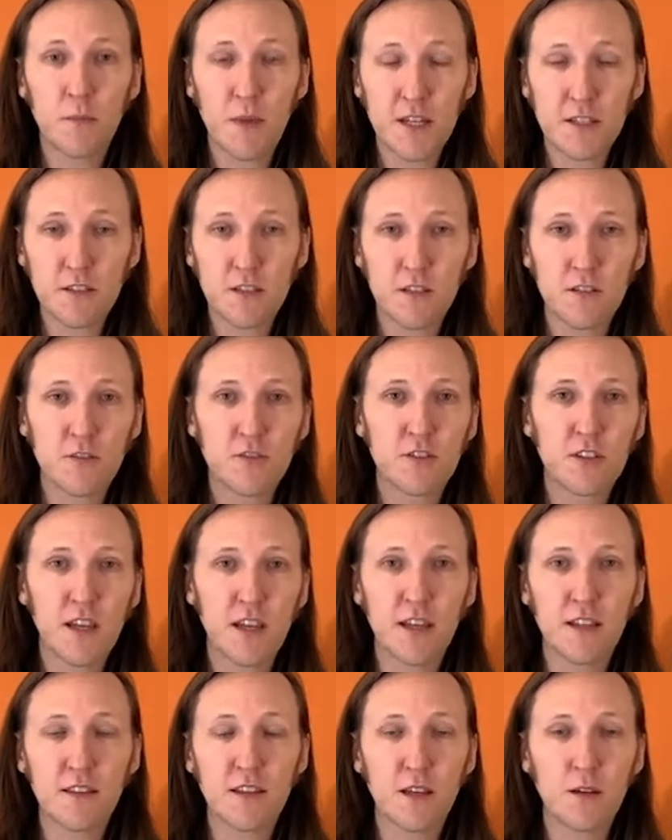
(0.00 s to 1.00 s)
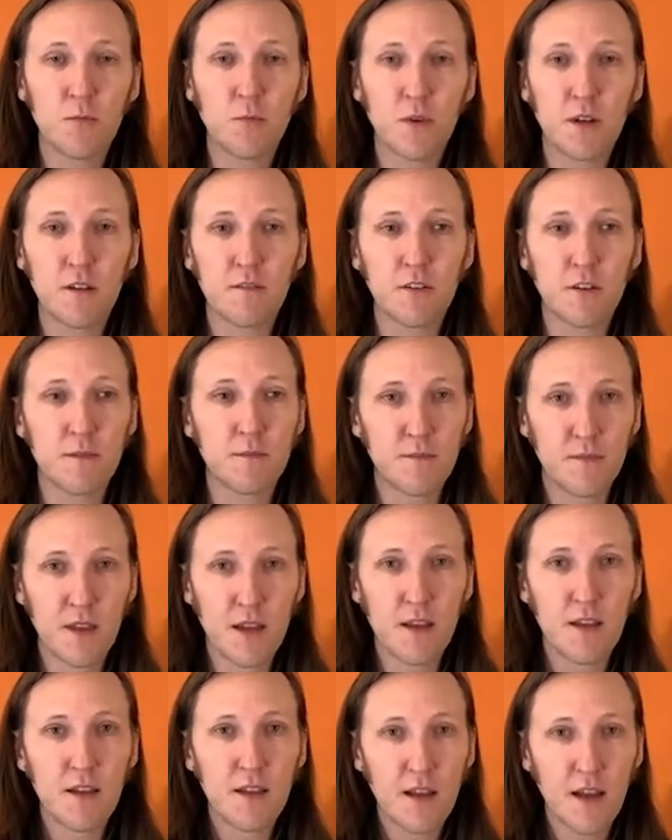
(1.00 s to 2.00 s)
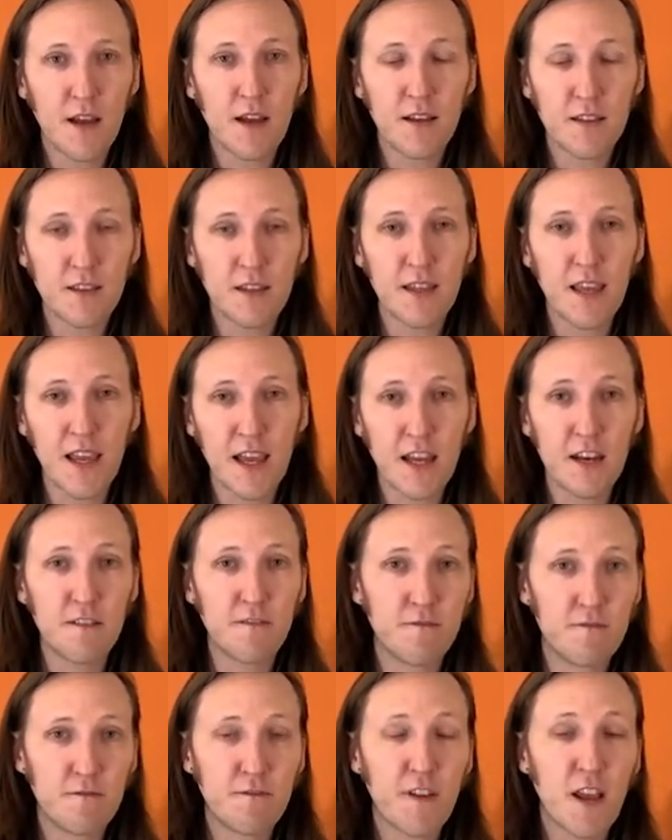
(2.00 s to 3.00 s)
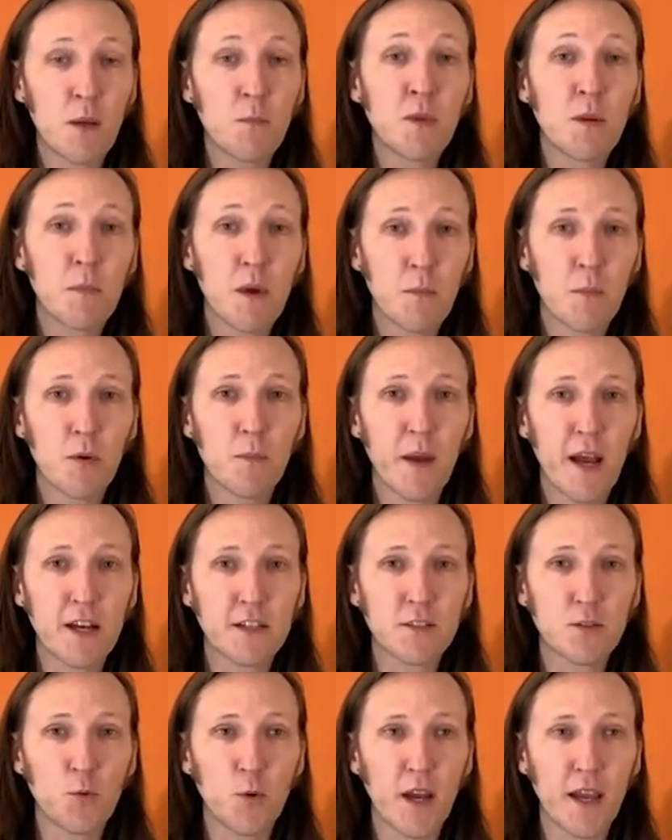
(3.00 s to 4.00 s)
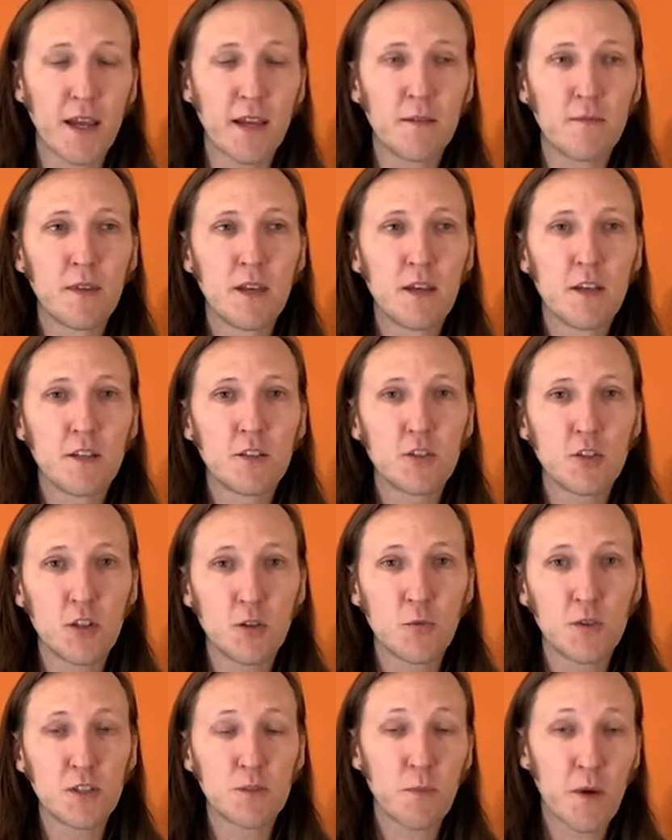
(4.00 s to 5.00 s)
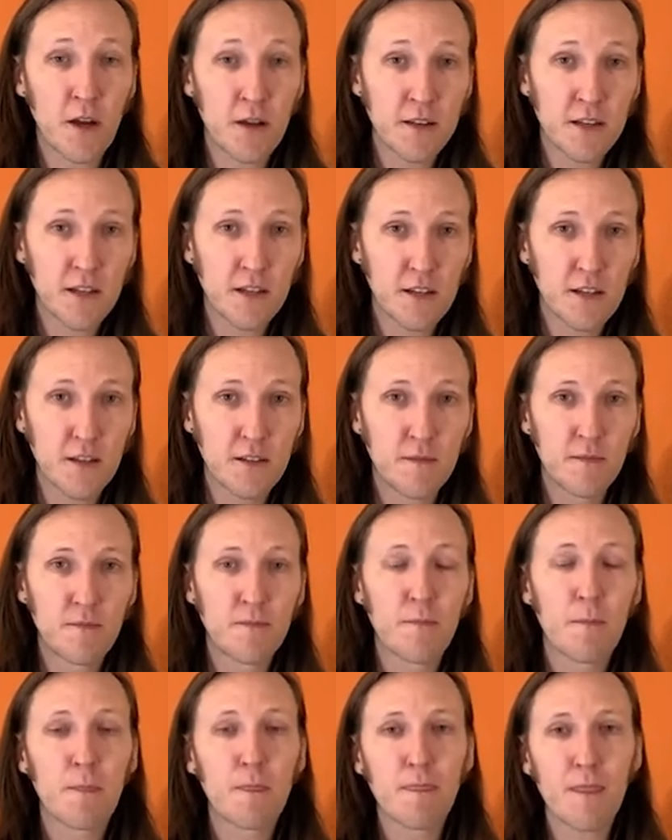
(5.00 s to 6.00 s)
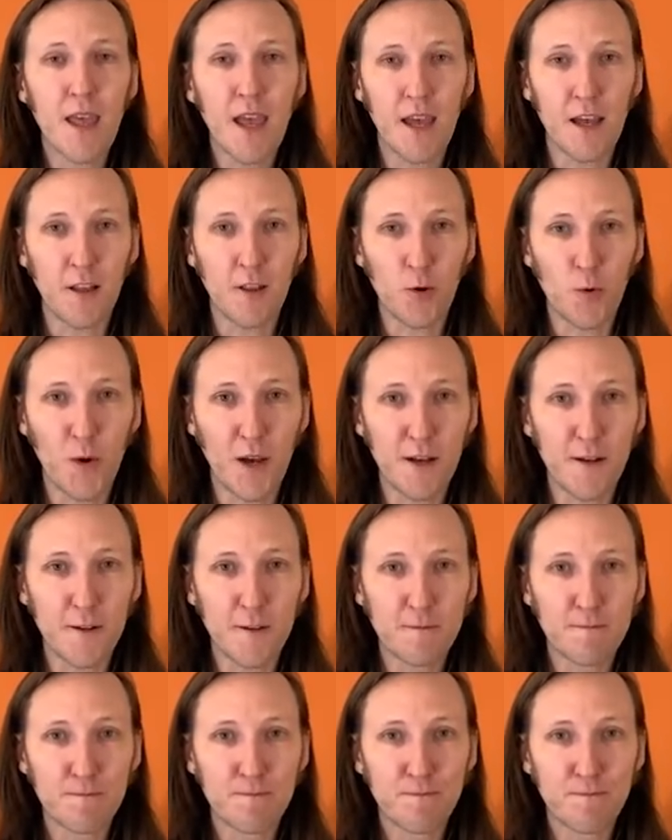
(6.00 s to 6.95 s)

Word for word: message saying that one of her, they had a family member pass away, she responded, LOL.